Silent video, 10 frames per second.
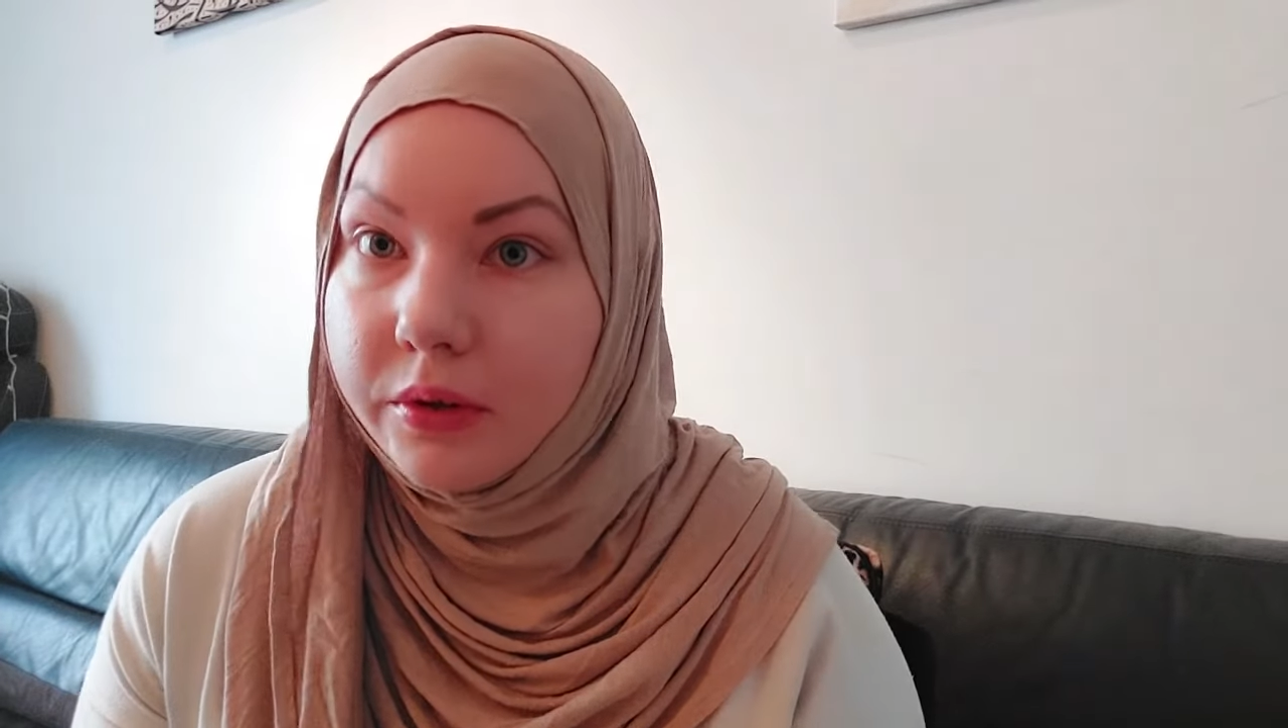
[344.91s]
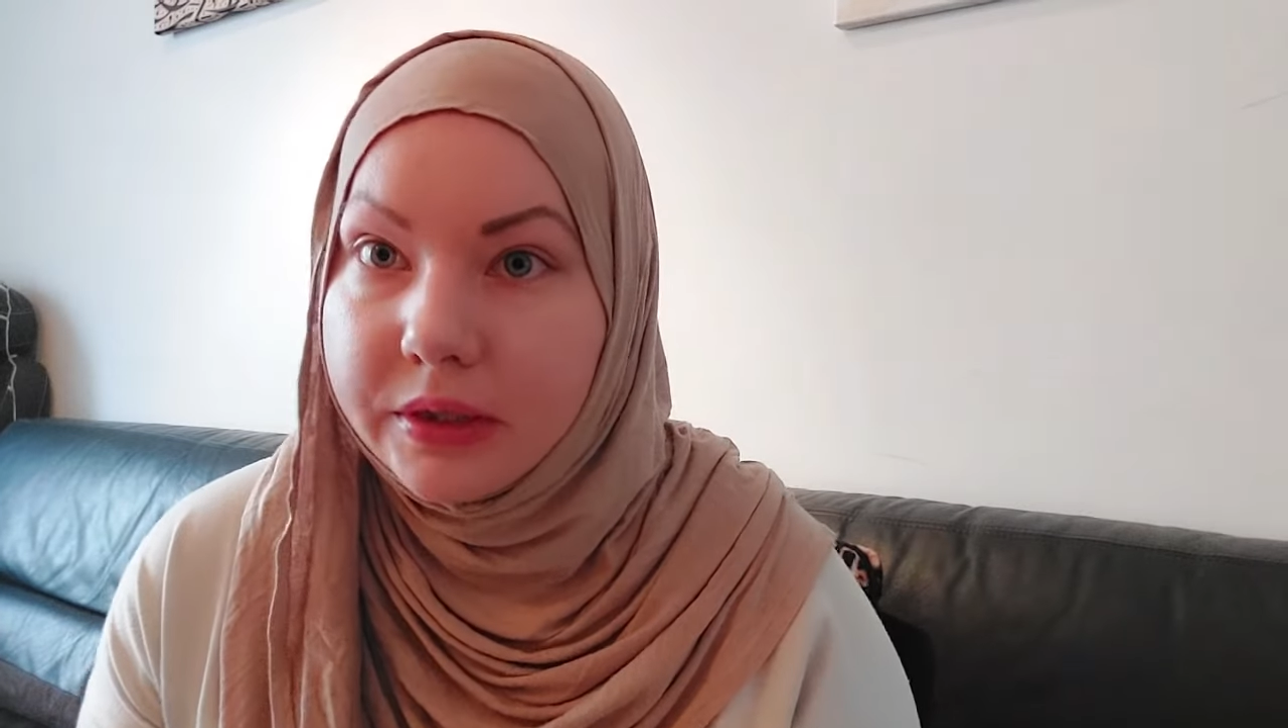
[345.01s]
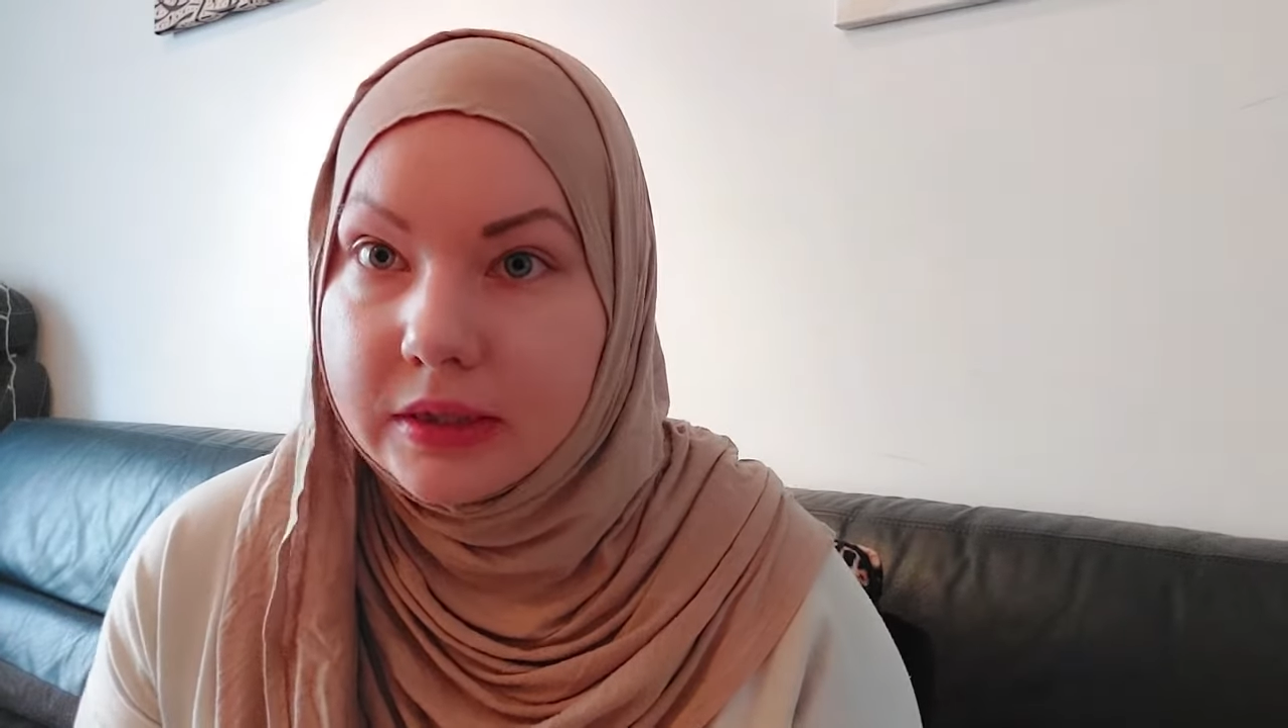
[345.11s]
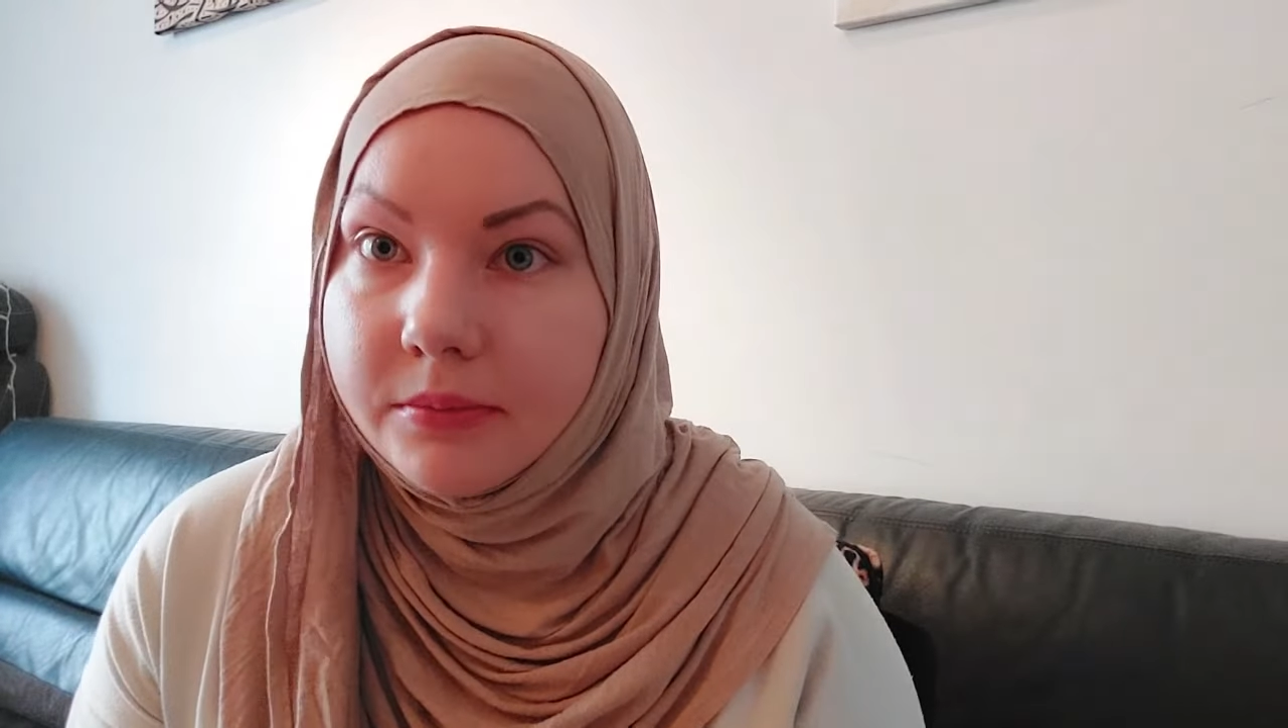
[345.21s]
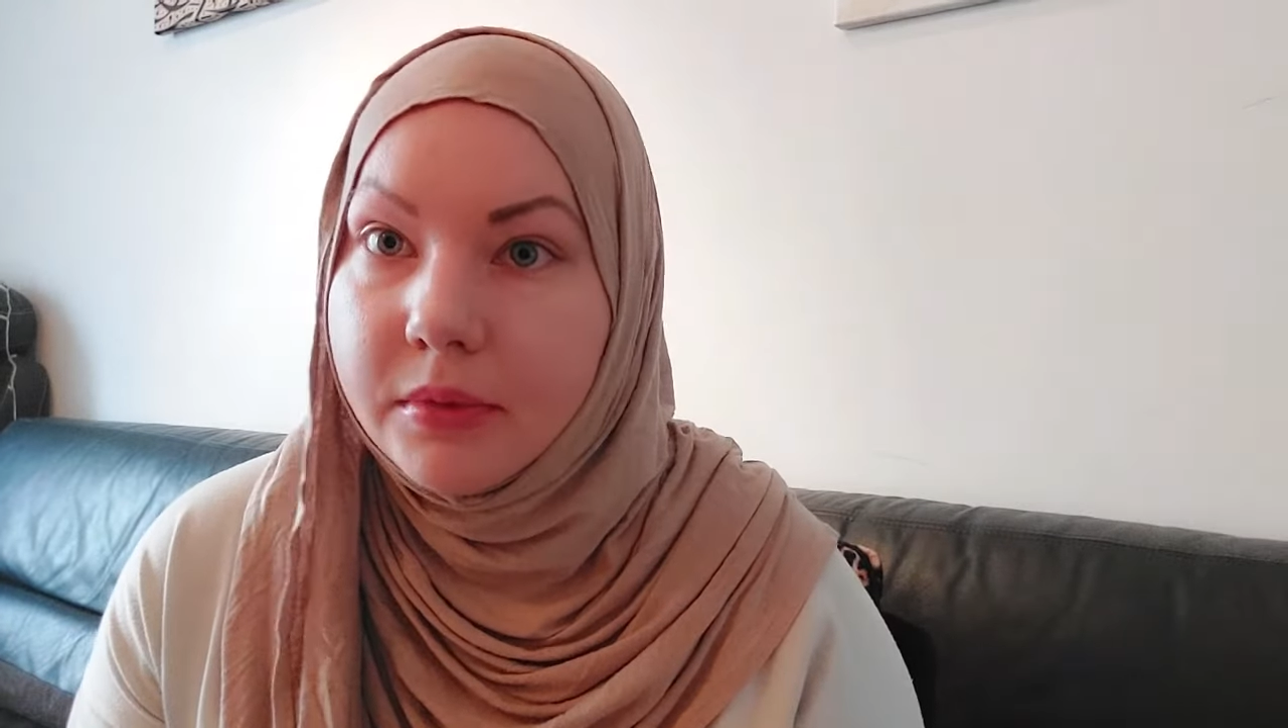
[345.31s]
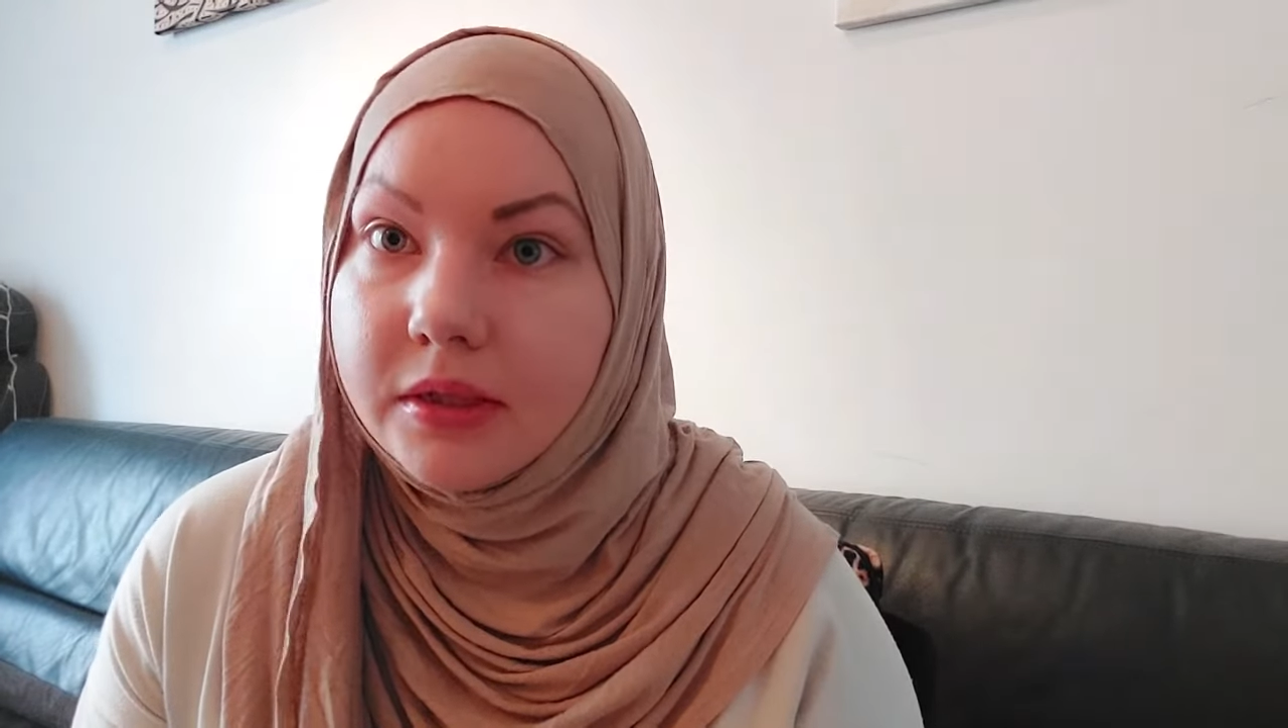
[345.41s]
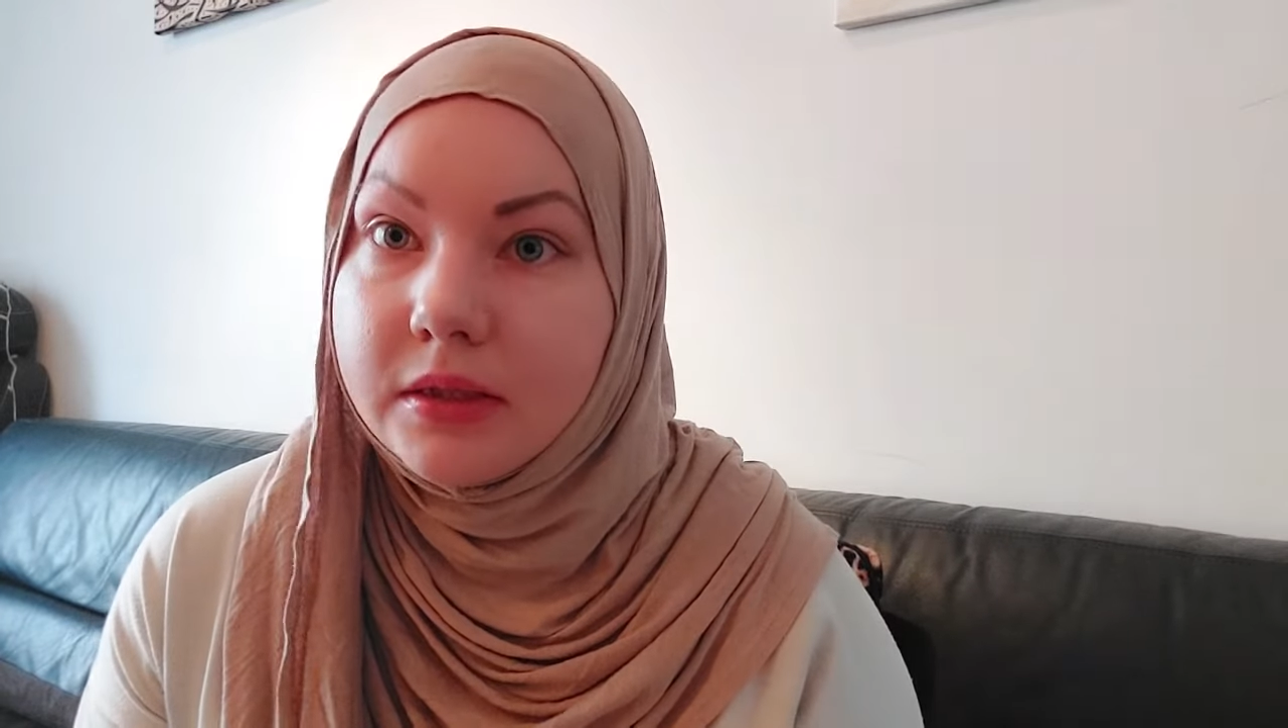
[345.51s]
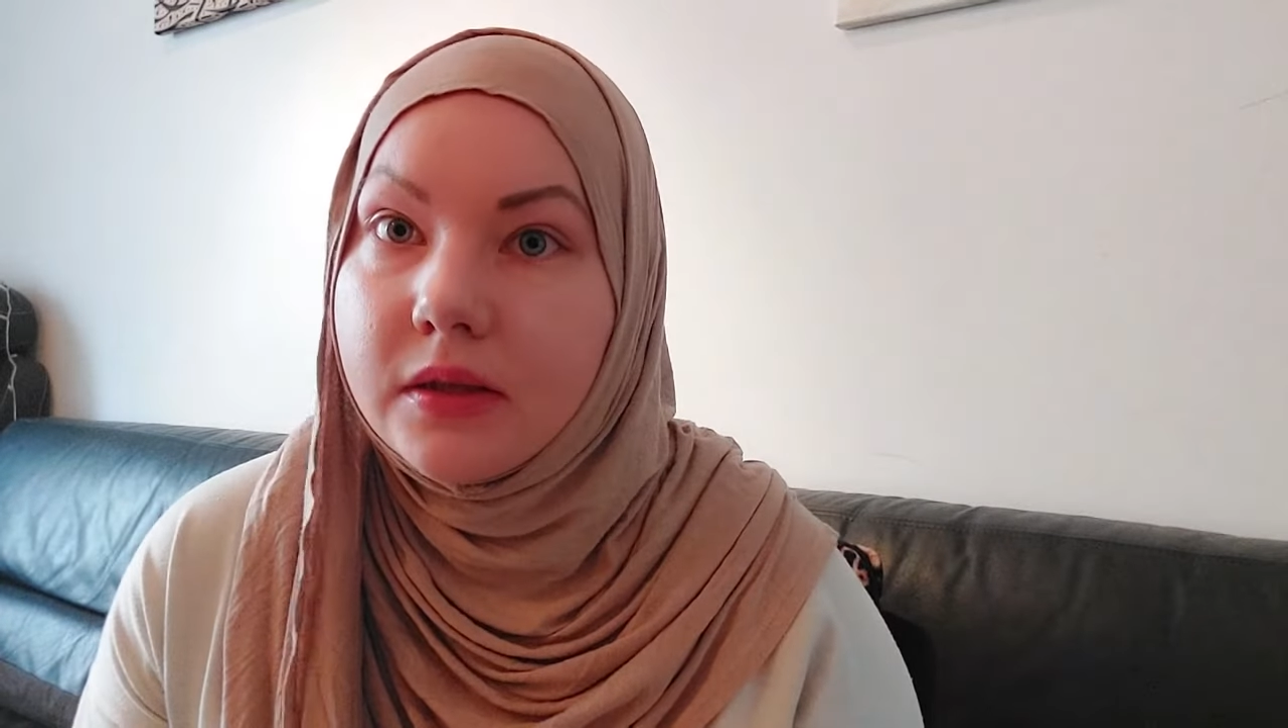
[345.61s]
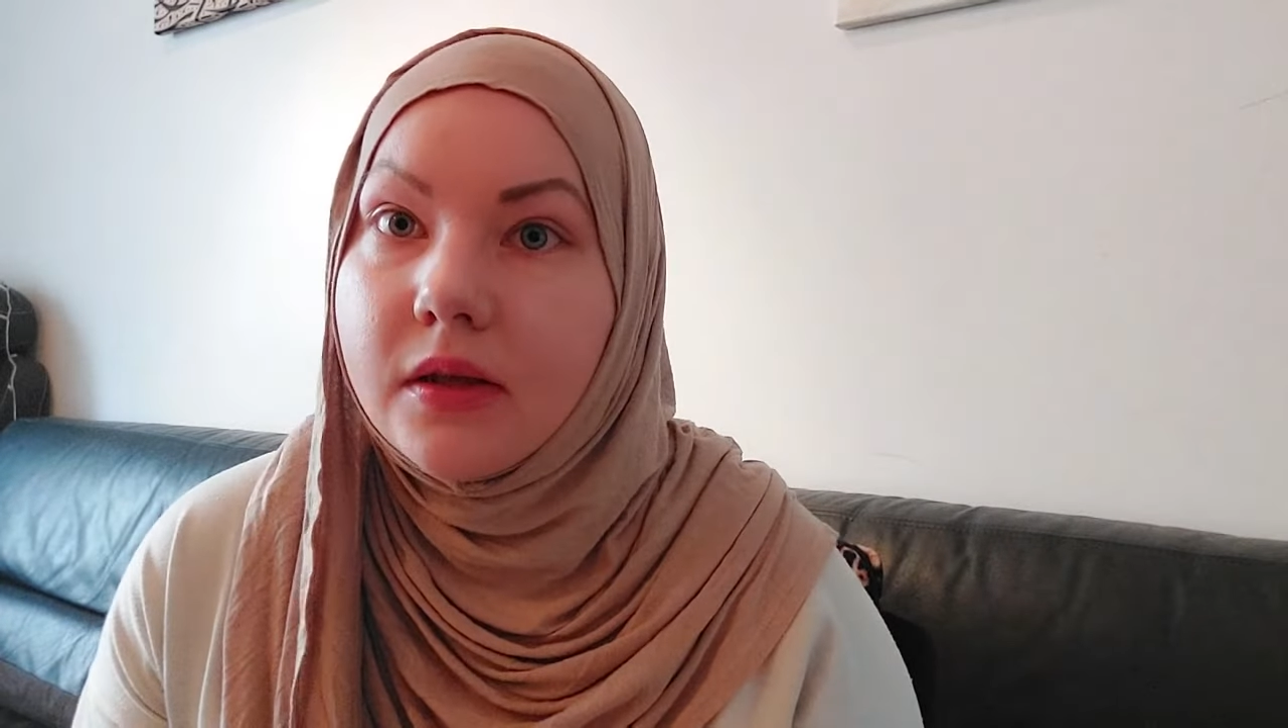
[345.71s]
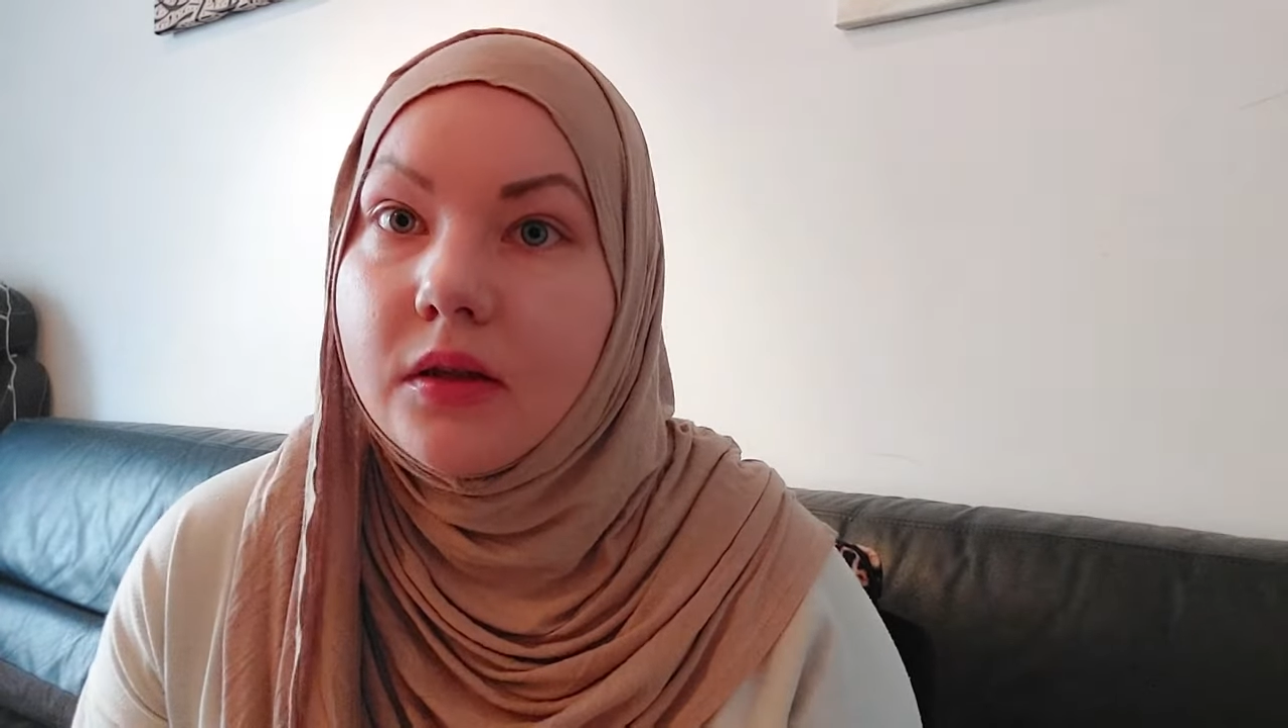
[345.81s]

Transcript: Christmas.